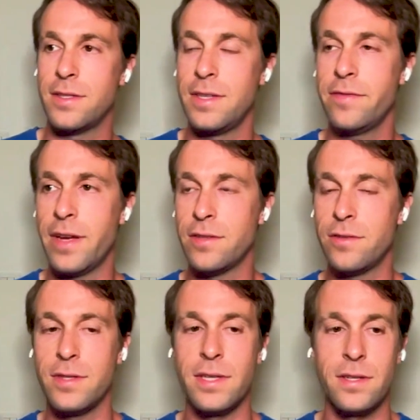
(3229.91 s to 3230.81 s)
defense to
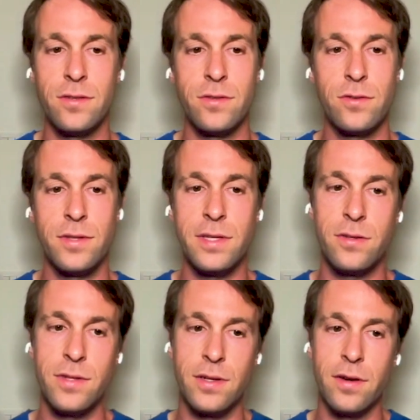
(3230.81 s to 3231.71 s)
the to, to
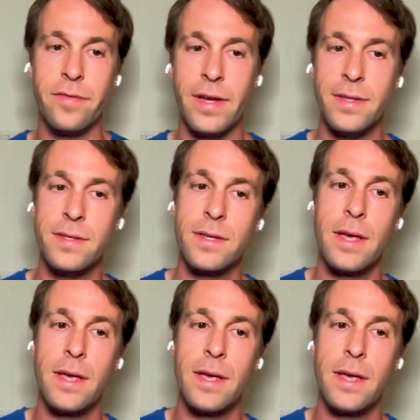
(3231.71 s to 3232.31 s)
the offense.